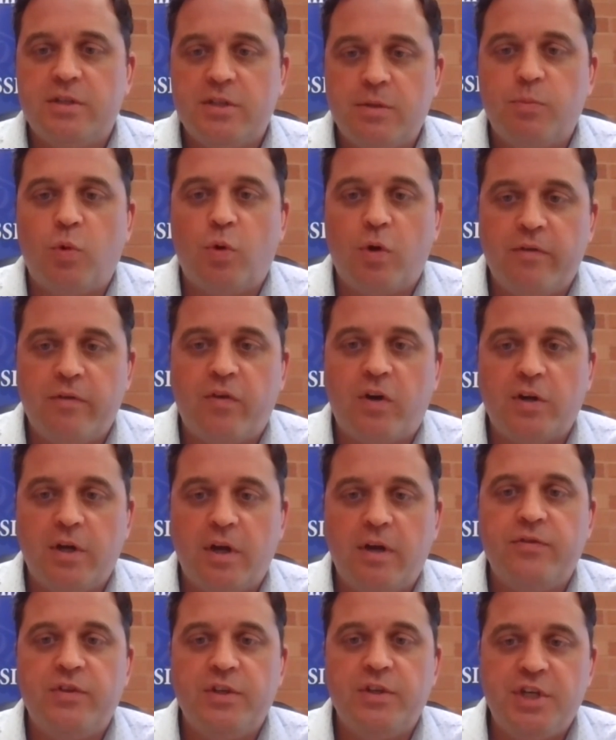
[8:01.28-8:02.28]
the support
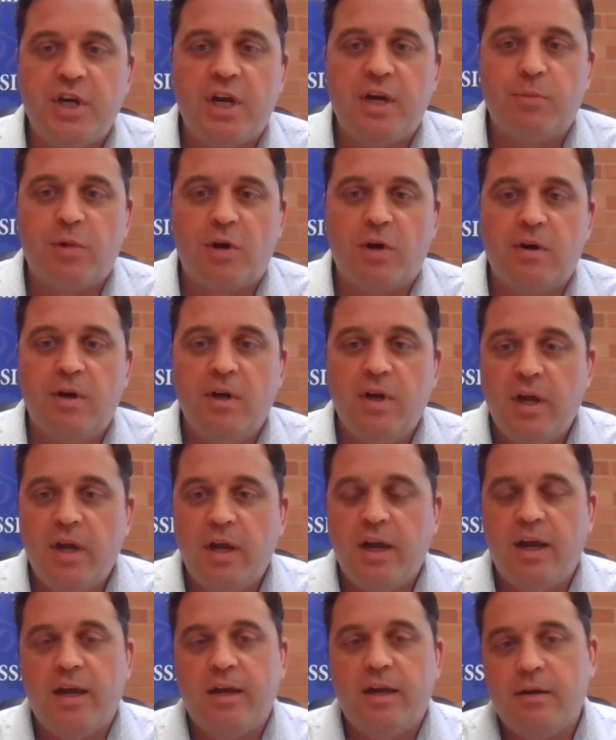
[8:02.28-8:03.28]
of the chamber,
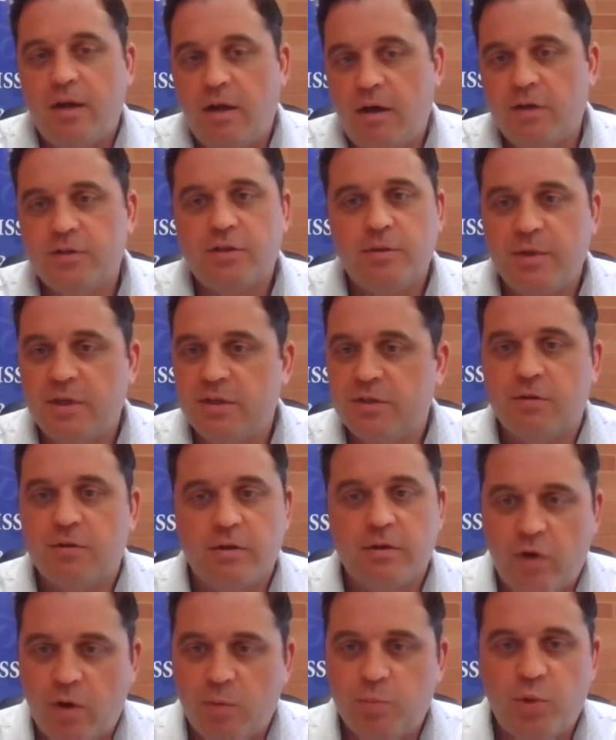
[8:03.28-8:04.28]
and also be
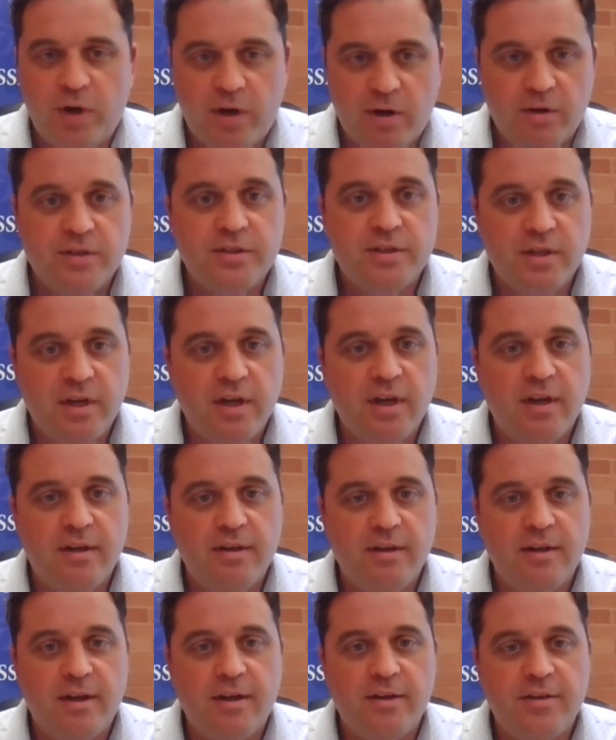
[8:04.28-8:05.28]
assured of our prayers.
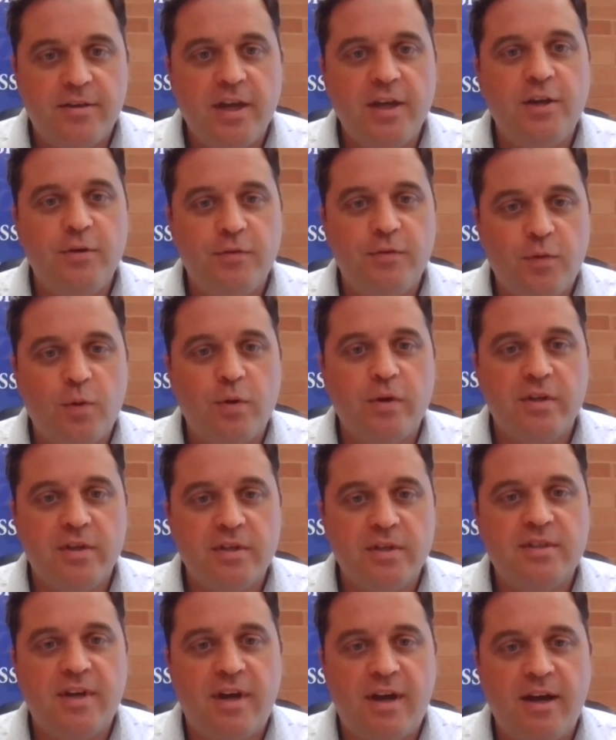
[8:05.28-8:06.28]
And thank you for
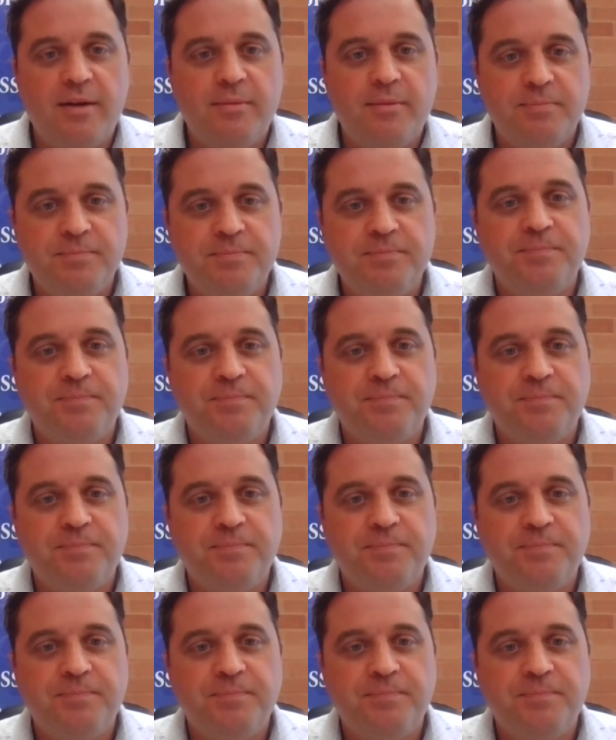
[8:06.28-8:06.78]
this time.